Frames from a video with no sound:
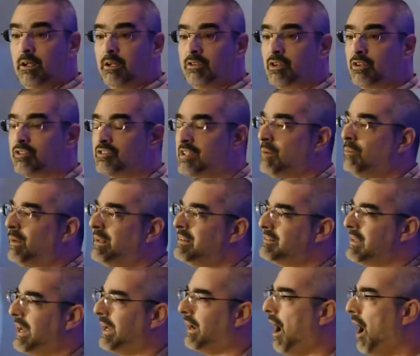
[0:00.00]
So someone
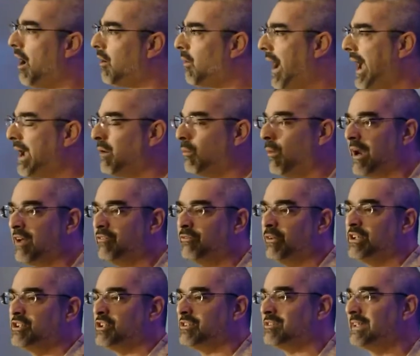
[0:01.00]
said, all right, what if
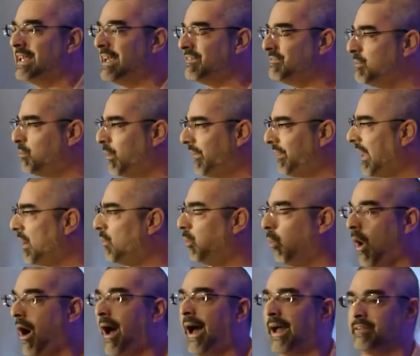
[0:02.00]
we just give them what they
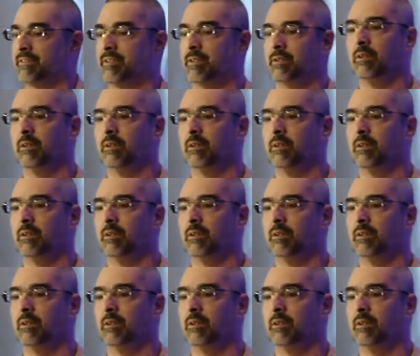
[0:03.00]
want?